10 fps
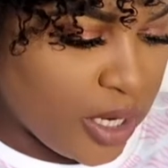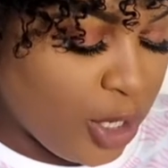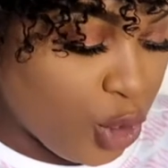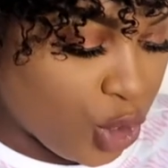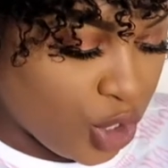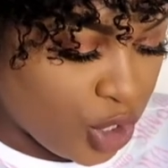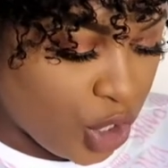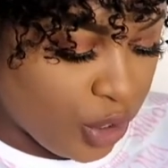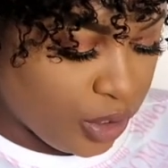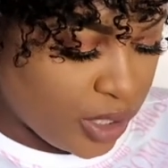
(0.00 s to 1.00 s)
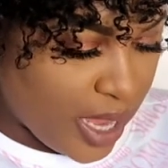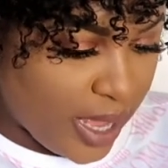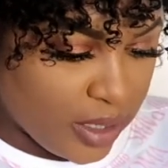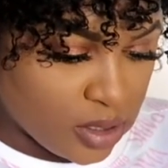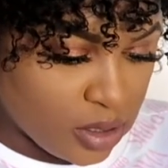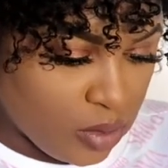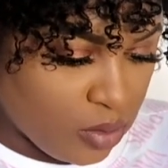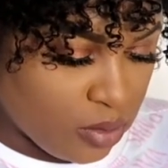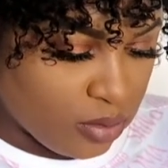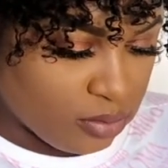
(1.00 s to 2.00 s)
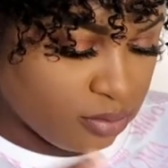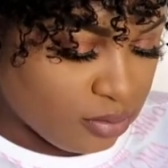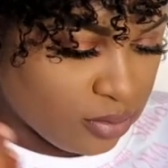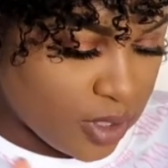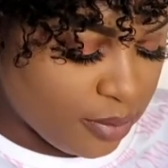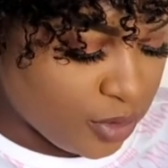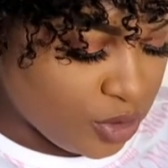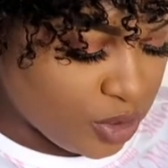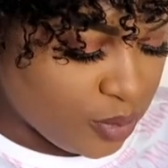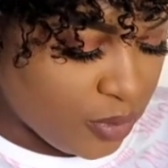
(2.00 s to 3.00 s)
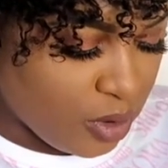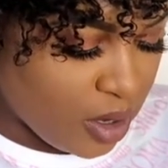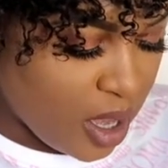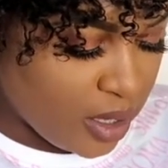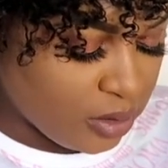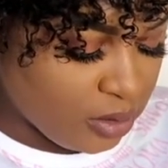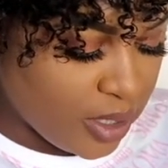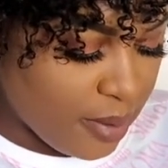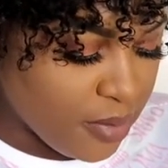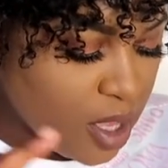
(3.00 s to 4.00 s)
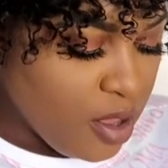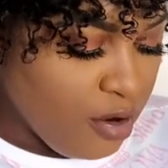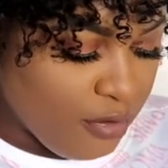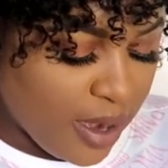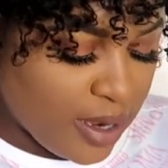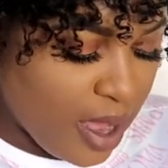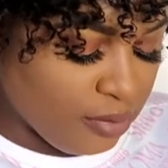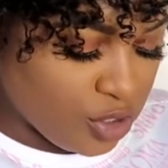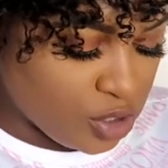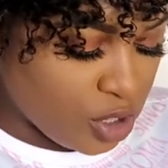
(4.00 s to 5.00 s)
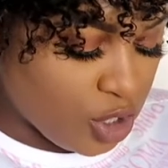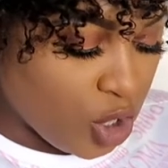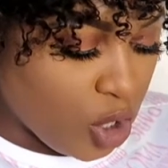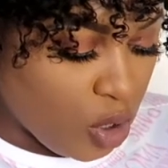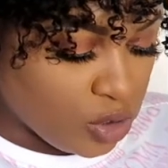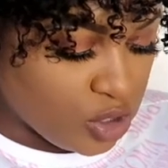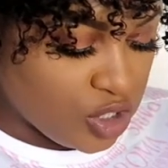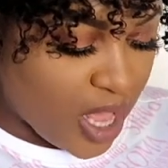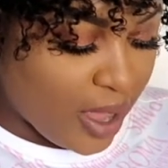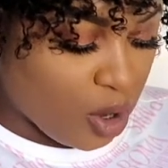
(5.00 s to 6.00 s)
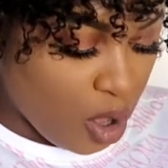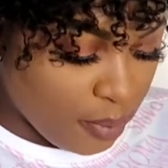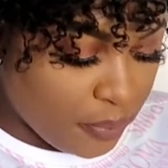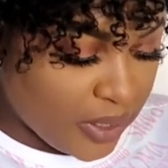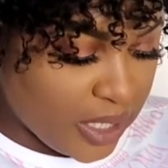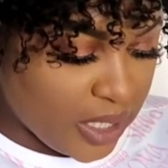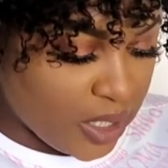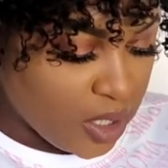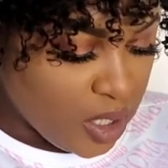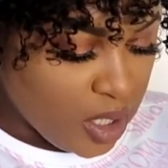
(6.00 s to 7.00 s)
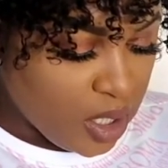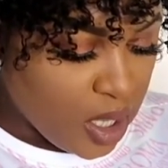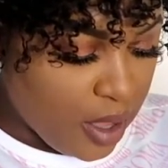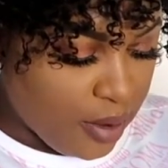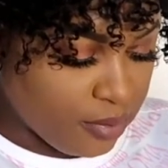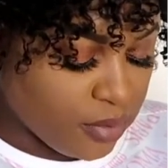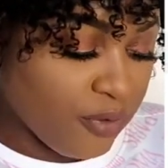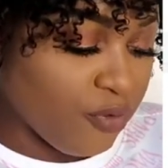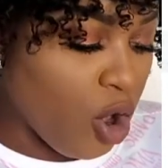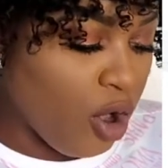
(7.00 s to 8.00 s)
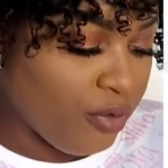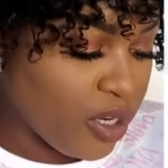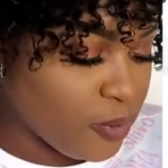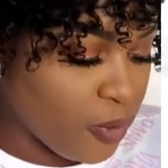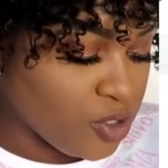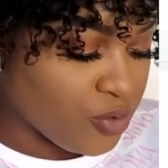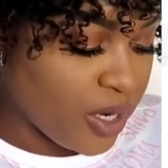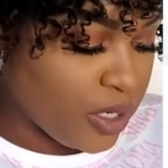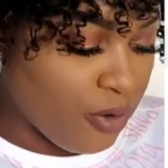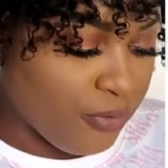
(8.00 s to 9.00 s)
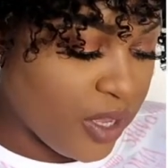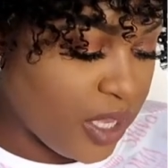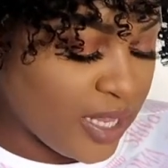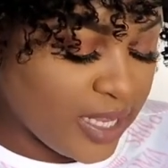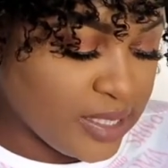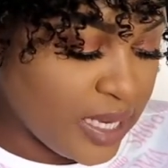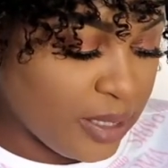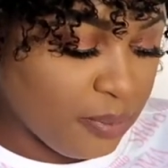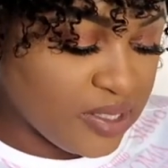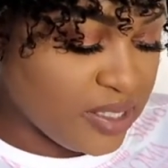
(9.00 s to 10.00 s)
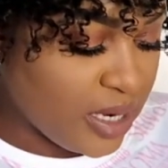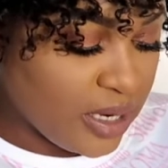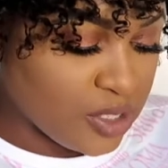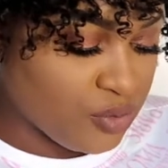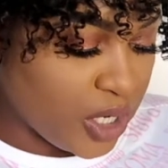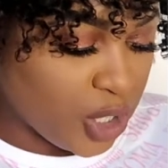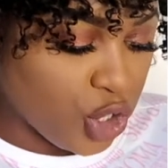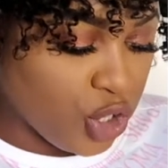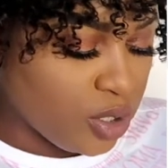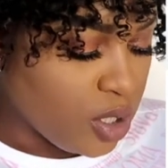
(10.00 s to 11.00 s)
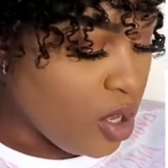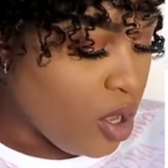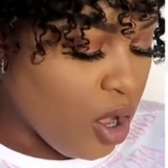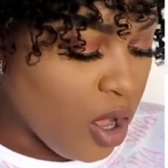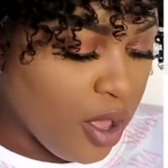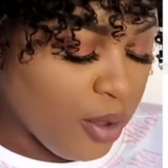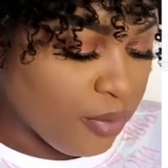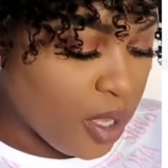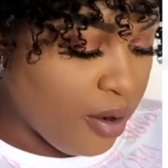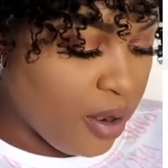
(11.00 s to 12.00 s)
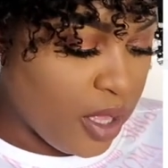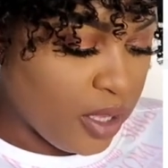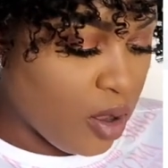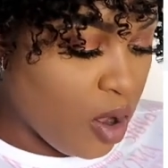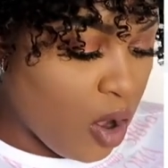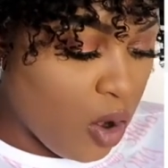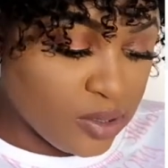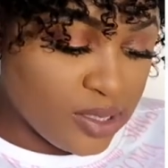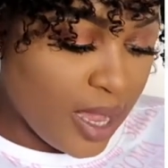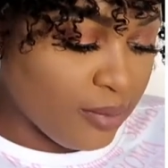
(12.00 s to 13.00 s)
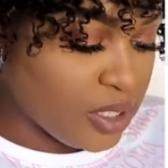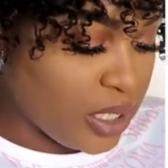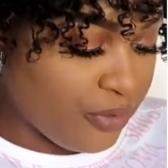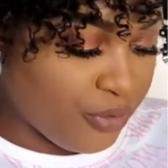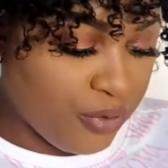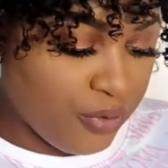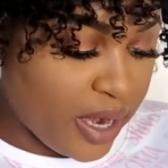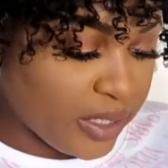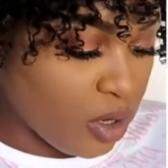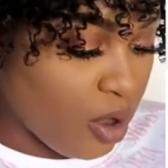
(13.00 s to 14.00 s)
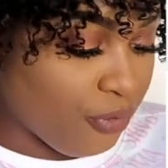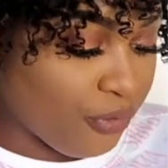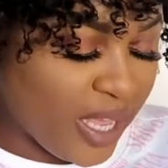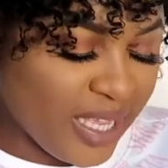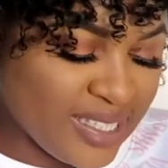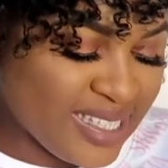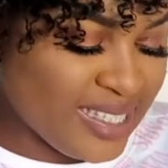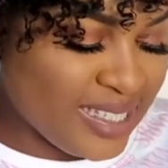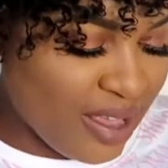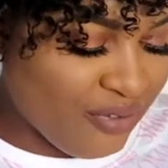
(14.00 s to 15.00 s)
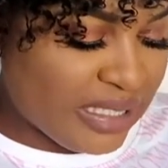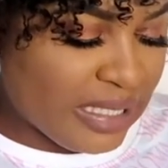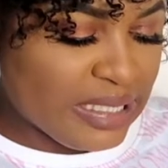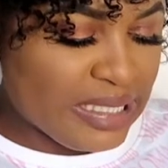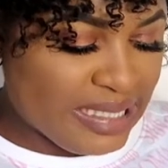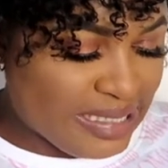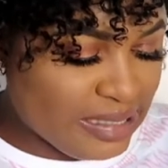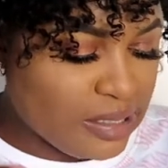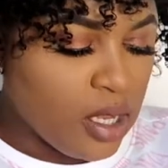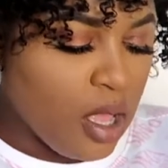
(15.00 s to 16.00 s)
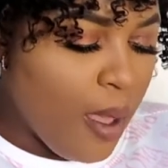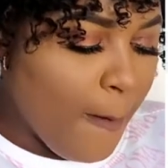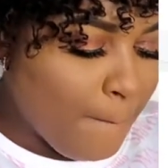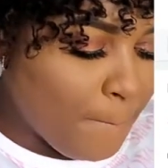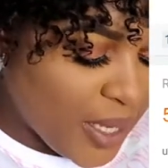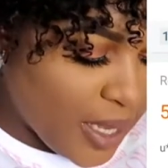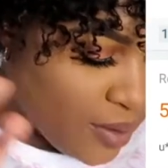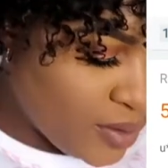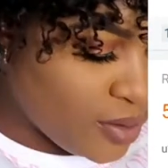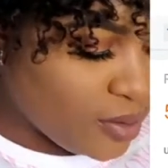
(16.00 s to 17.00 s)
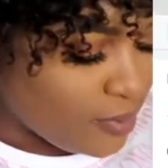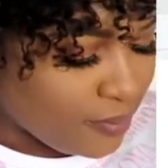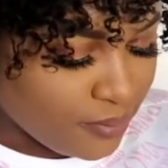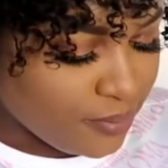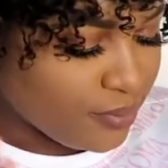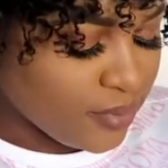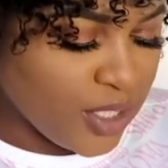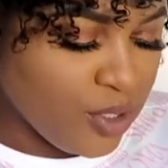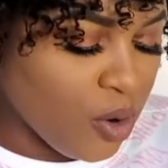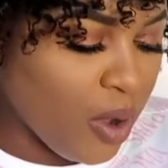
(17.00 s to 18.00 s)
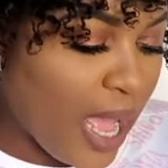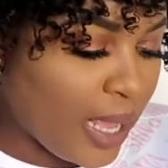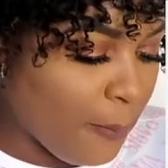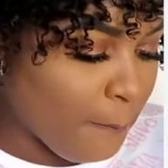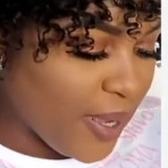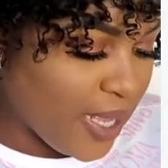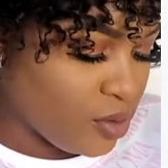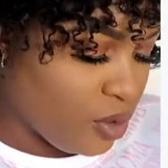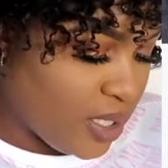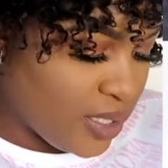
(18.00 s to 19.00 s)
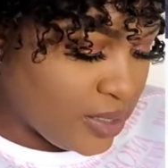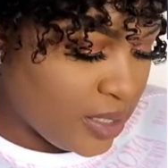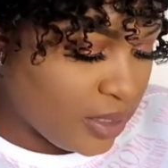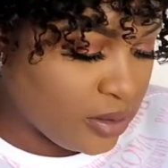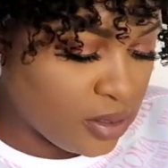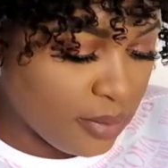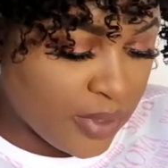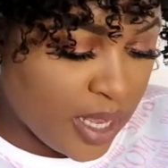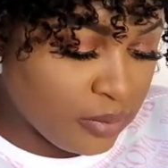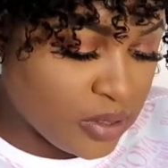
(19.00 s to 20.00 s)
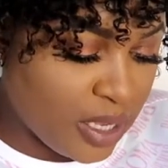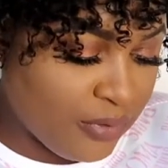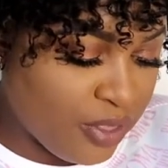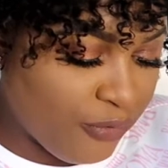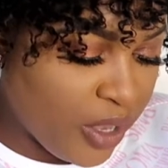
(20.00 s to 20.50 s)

They look good, guys. Oh, let me just put a hat on them. Right now, I'm just gonna go to their company. Um, they've got a response rate of ninety-eight percent. That's really good. Um, uh, on-time delivery rate of eighty-seven. That's mm, but. You know what, I can pass on these things sometimes if the